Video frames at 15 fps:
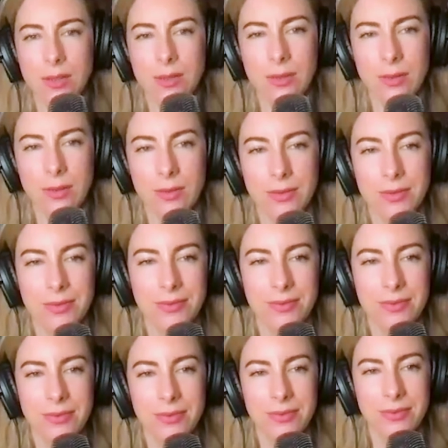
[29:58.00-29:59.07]
2, 3.
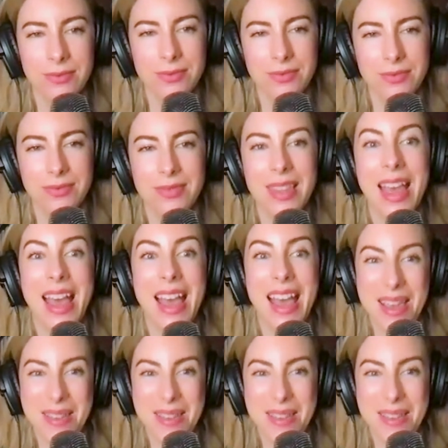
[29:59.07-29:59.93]
I miss